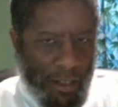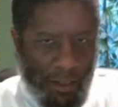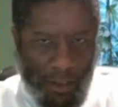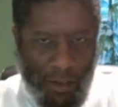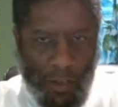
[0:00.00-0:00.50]

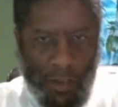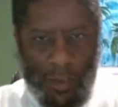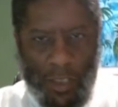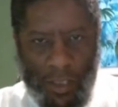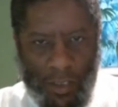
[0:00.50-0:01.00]
you know, there
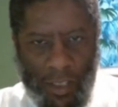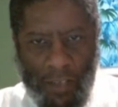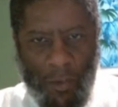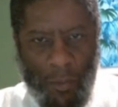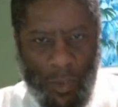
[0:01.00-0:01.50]
was other
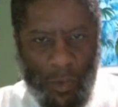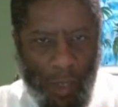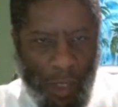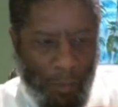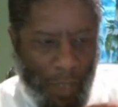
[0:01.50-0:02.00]
stuff in between,